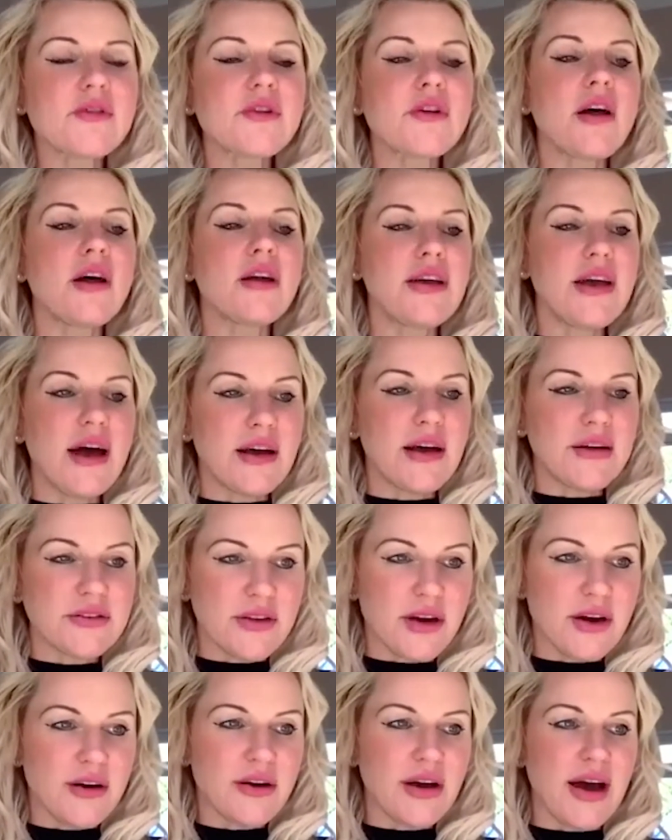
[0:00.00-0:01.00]
Yes,
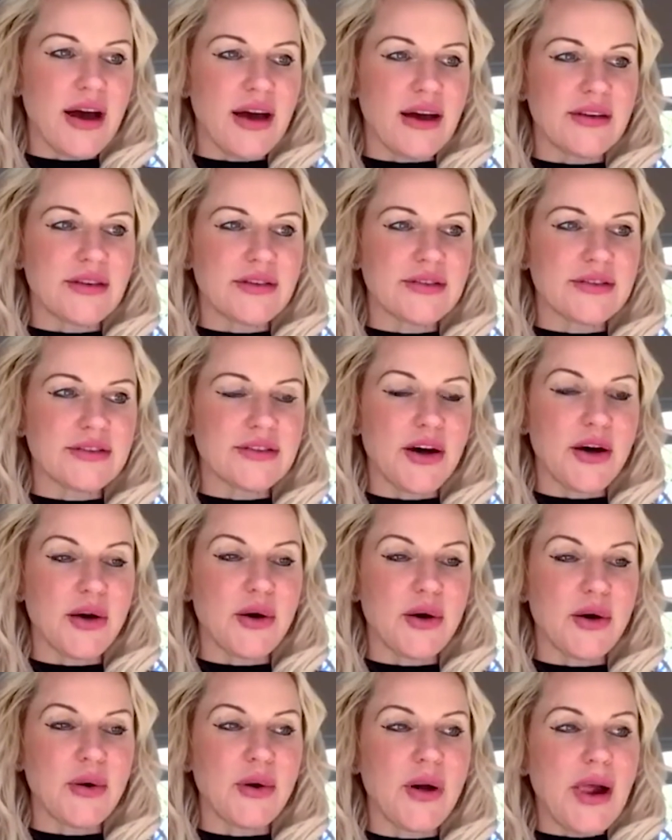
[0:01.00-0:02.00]
okay.
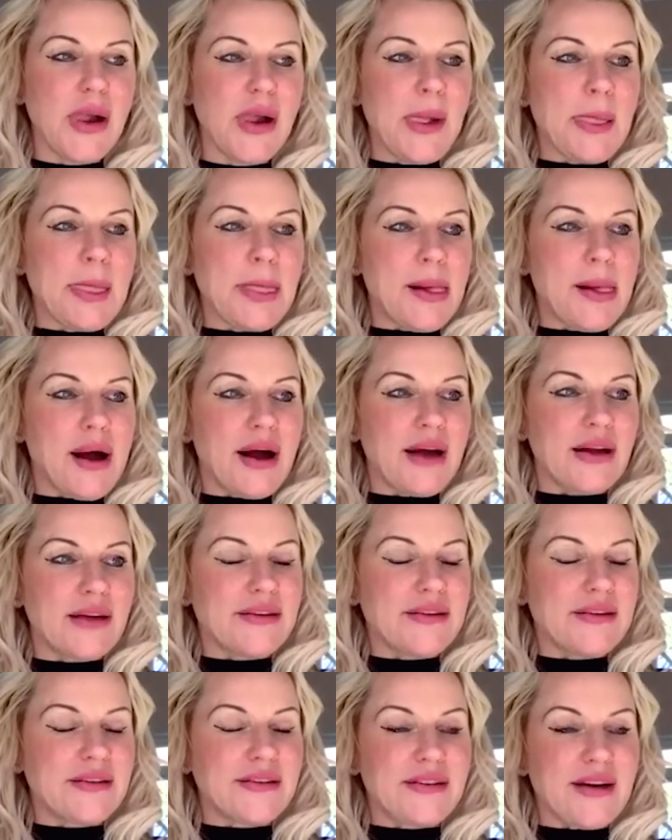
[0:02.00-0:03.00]
So,
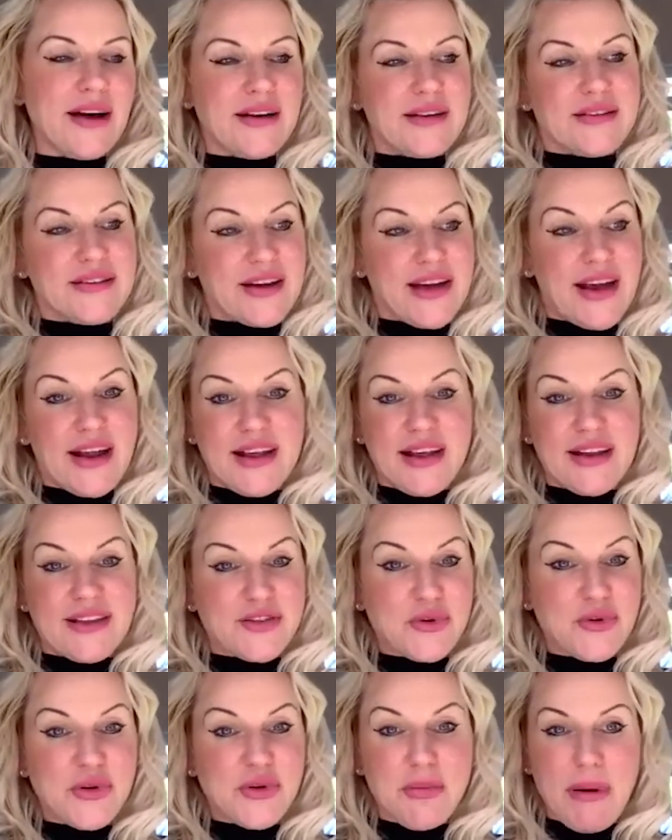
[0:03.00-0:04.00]
and again, it's
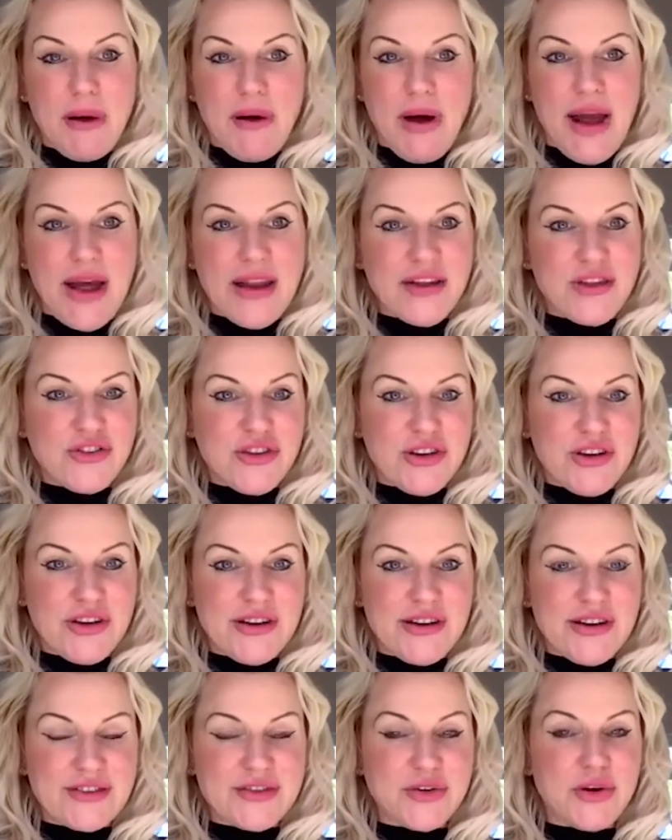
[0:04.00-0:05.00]
all about energy,
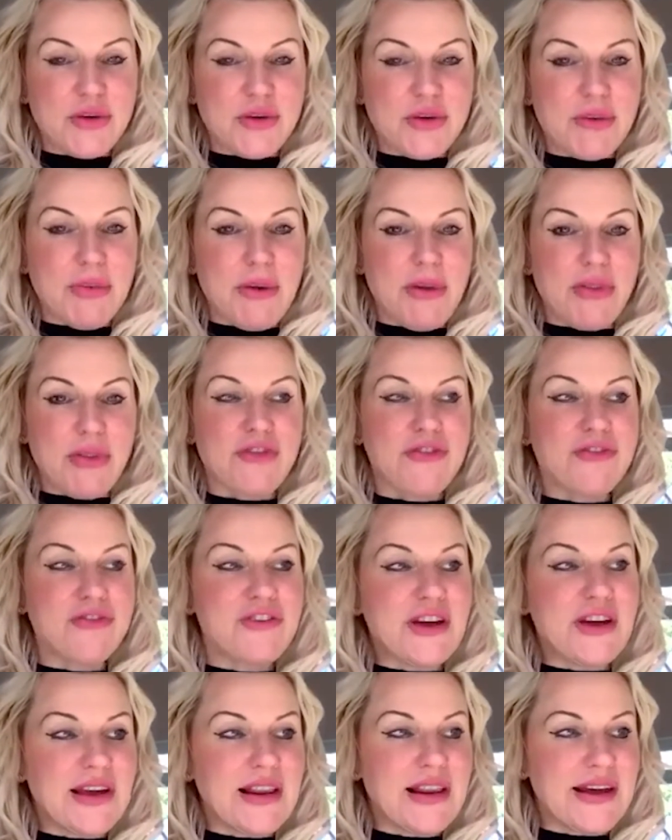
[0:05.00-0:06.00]
and it's all about the
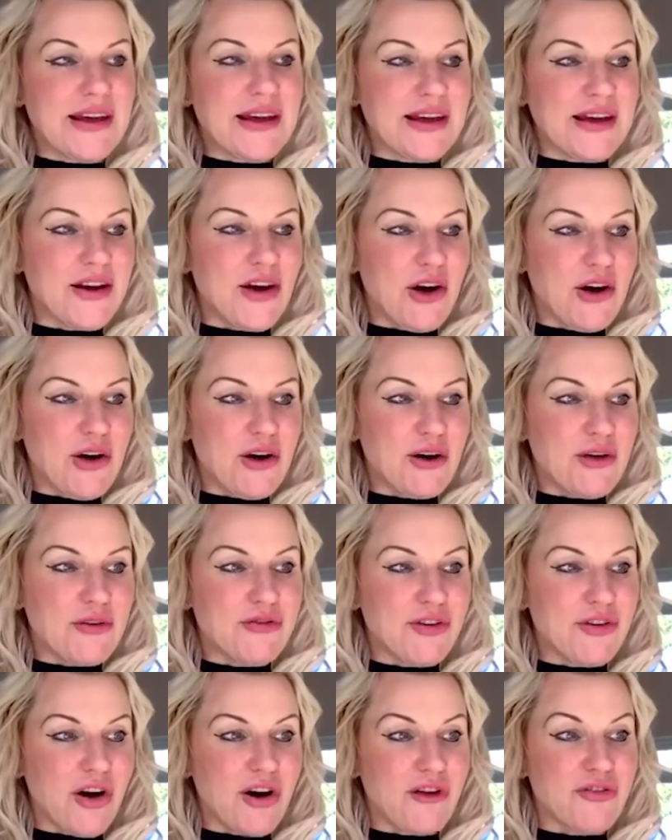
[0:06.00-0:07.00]
feeling of
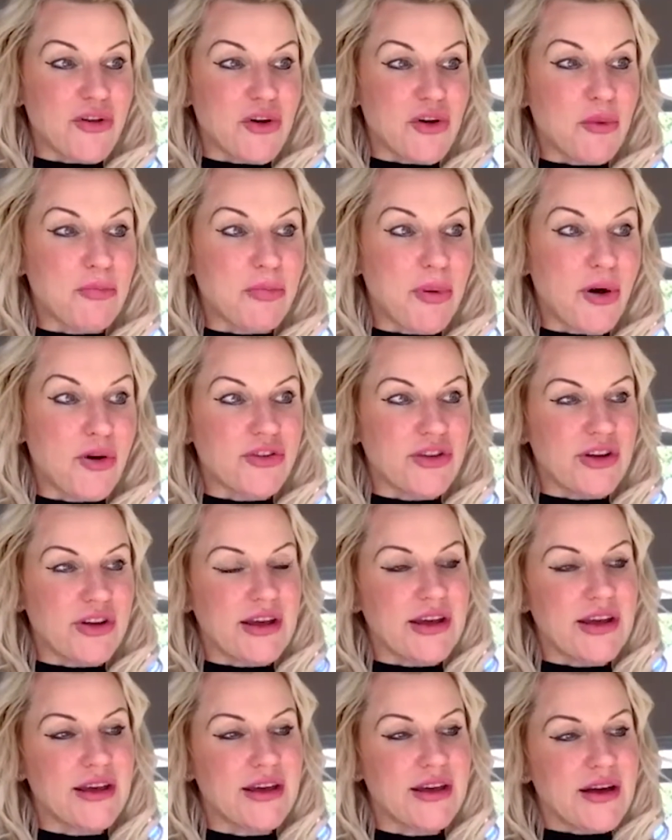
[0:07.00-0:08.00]
your
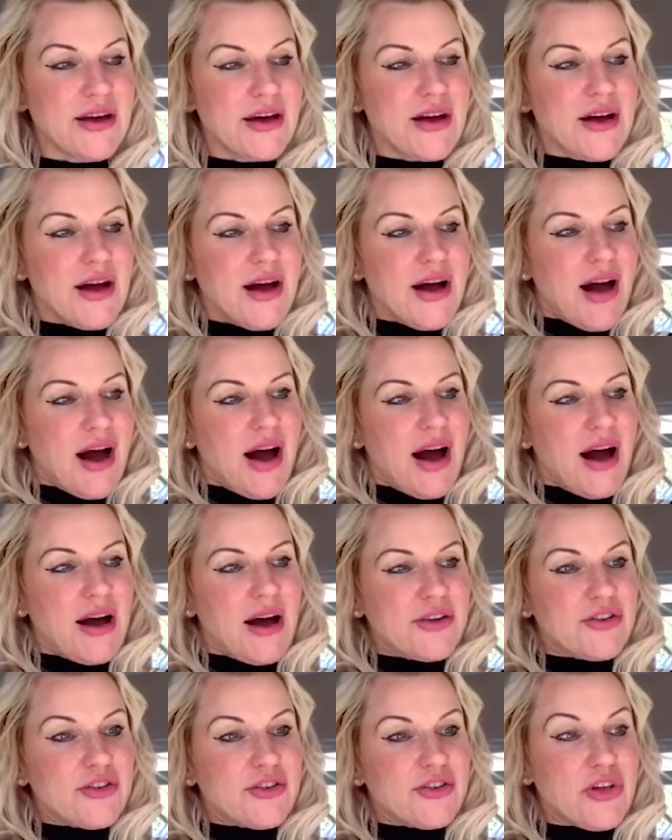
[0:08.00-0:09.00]
body
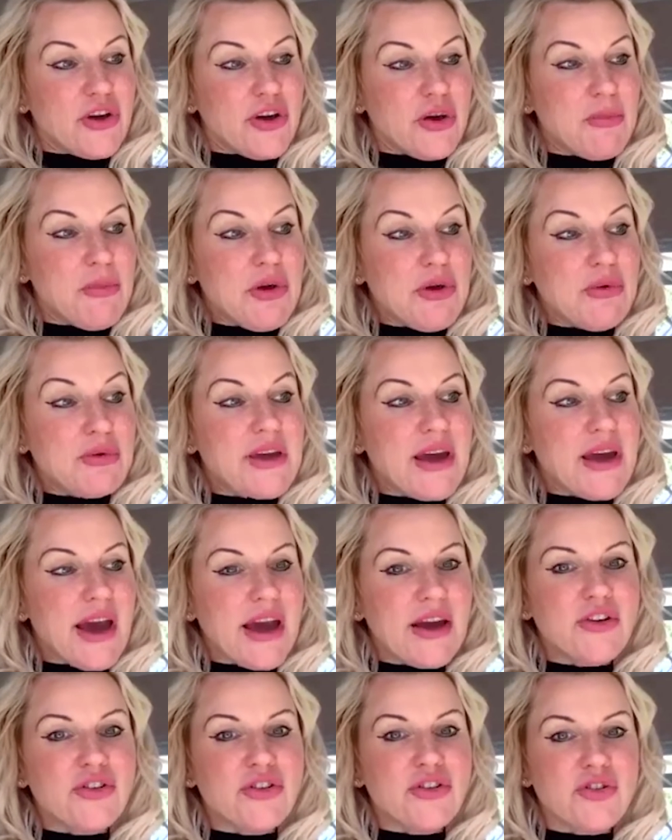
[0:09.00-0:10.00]
and the
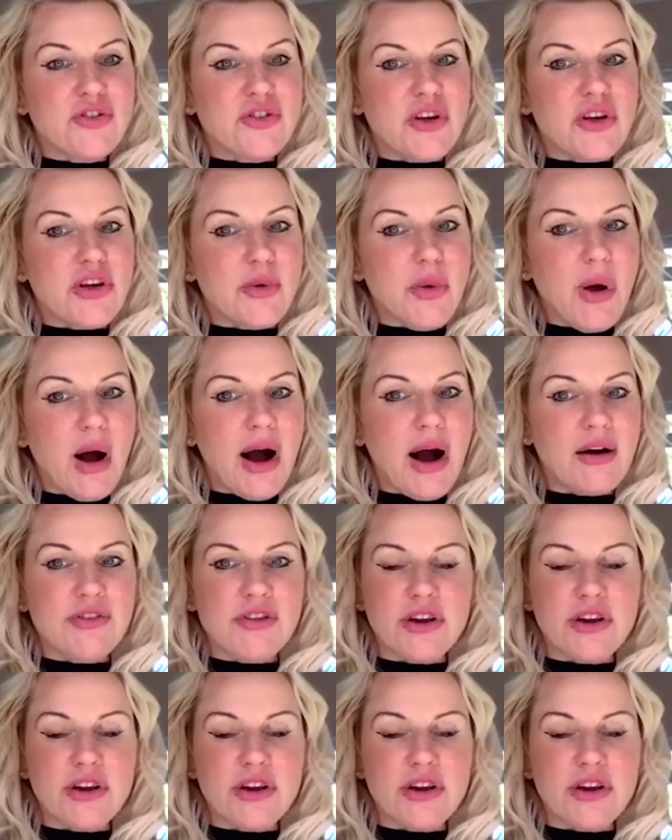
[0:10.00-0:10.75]
communication that you have.